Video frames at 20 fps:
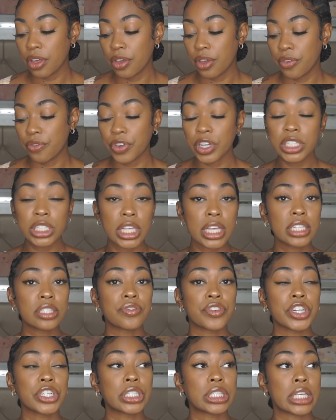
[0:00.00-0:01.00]
first
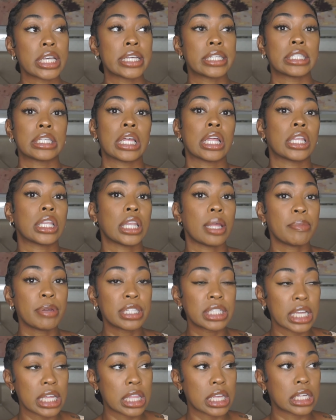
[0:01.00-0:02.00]
things first is, let
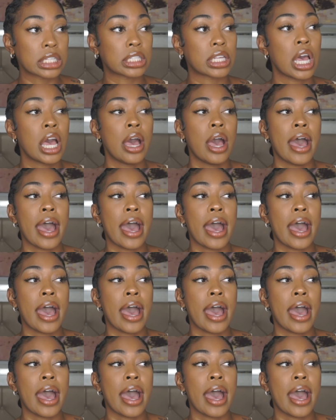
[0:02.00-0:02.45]
me say this.